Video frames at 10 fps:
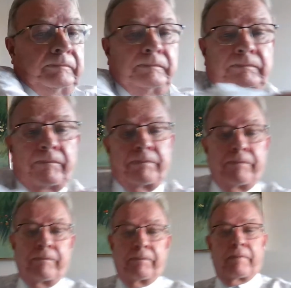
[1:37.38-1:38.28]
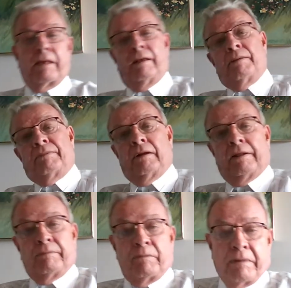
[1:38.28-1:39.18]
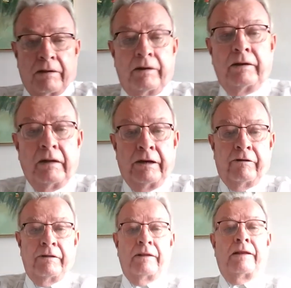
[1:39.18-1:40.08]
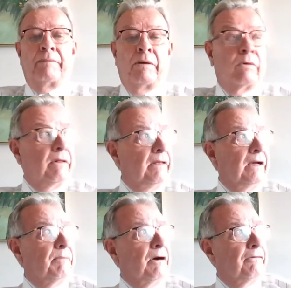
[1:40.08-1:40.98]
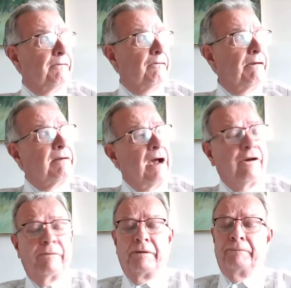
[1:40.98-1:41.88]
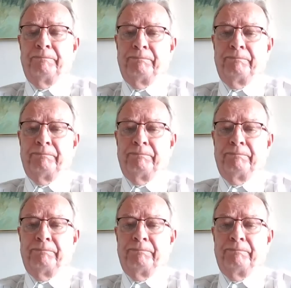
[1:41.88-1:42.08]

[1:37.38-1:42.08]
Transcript: And I'm telling them about an area that they may want to think about for retirement.